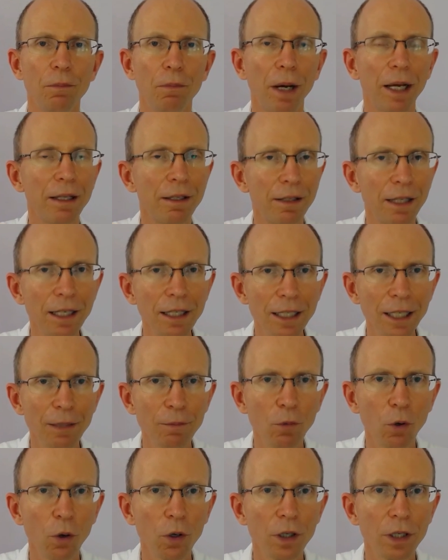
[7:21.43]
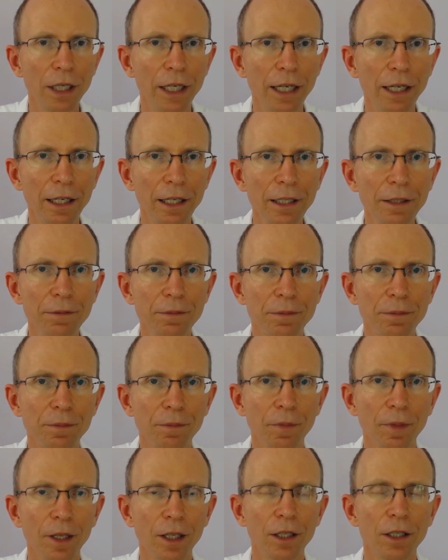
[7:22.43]
by thinking more clearly,
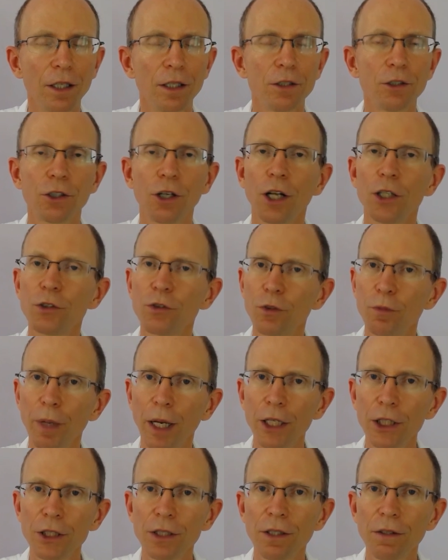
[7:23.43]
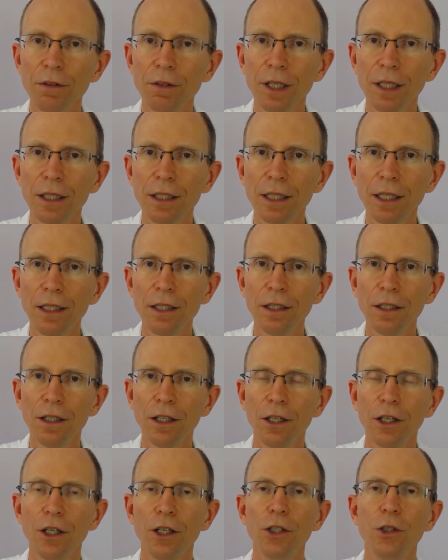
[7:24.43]
transformational thinking,
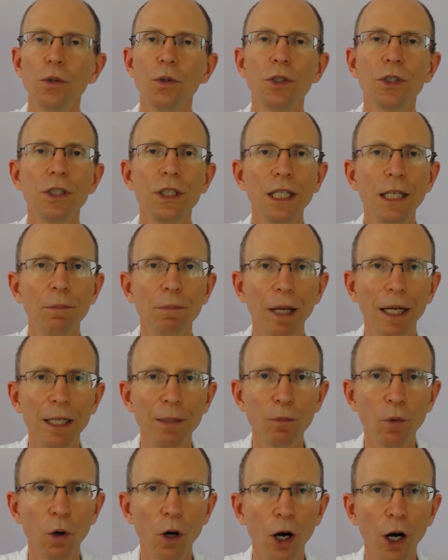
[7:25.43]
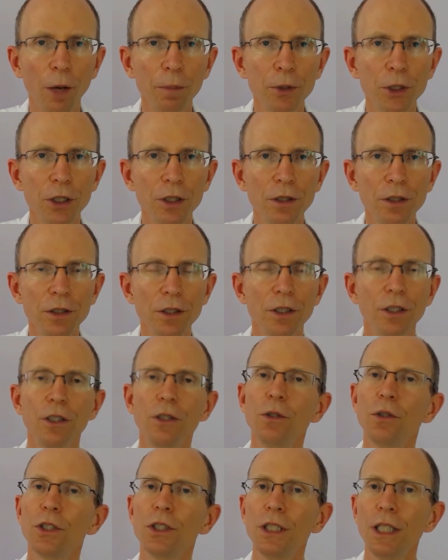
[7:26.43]
you'll see many more options,
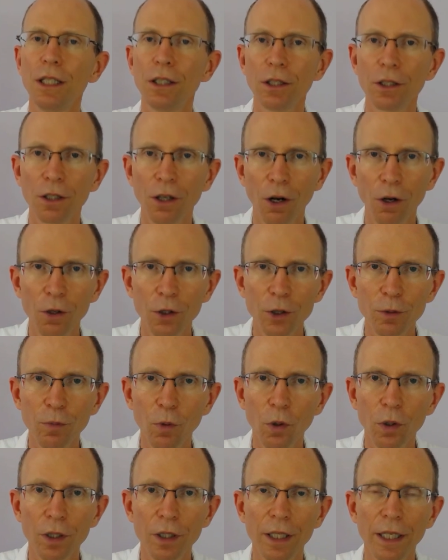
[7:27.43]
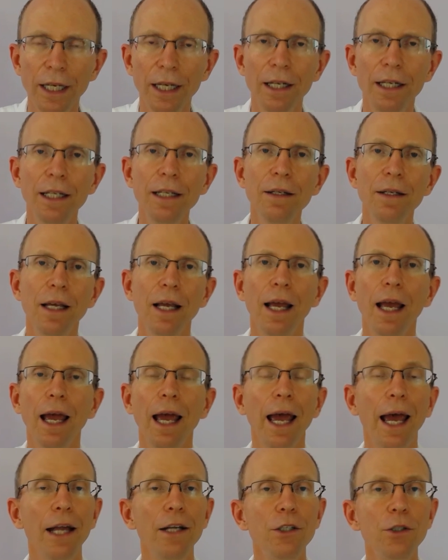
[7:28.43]
you'll see the goals more clearly,
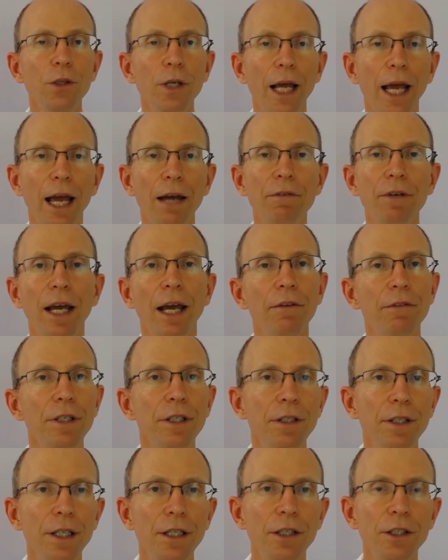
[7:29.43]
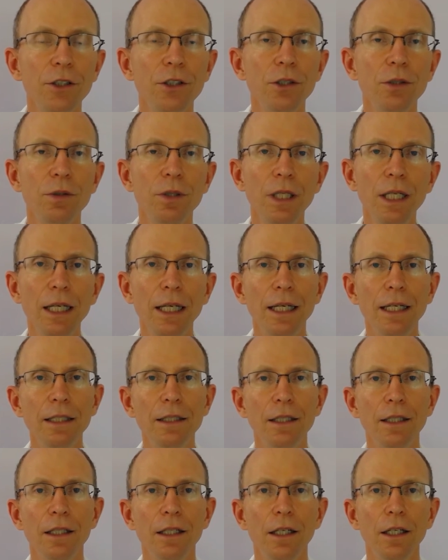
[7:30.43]
and you'll have everything that you
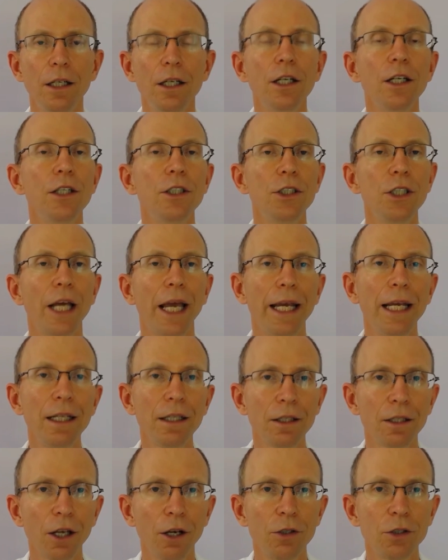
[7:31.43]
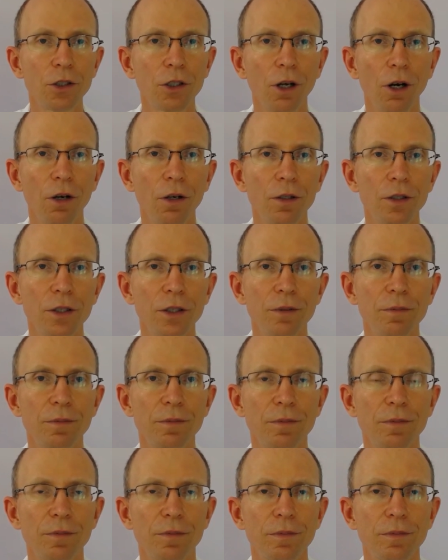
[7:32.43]
need to hit those goals,